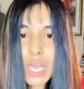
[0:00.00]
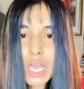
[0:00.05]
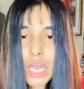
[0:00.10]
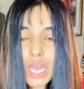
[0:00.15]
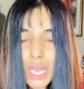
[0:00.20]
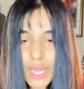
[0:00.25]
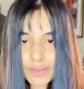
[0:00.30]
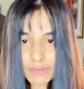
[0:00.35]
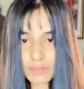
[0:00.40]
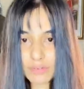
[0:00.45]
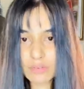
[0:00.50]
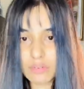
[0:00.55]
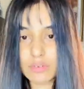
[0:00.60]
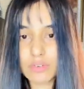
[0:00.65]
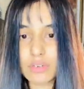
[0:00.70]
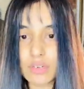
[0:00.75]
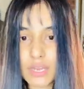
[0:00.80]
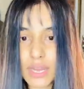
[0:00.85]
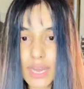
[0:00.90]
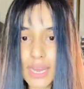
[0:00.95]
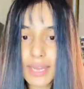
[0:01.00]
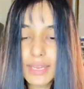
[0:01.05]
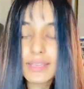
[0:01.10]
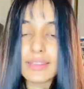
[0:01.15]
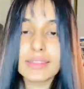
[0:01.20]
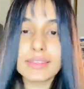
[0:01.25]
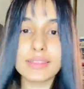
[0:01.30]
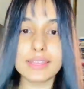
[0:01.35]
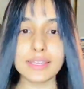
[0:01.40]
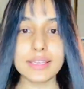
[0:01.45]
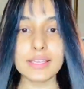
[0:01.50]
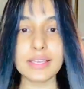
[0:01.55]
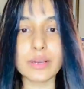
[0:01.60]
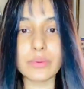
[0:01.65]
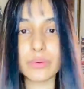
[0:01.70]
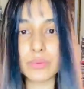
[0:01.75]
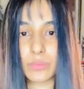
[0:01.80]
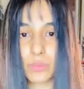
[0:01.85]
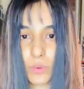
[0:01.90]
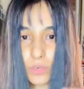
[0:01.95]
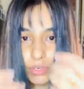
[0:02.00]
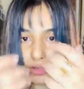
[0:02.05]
I don't know I think I would want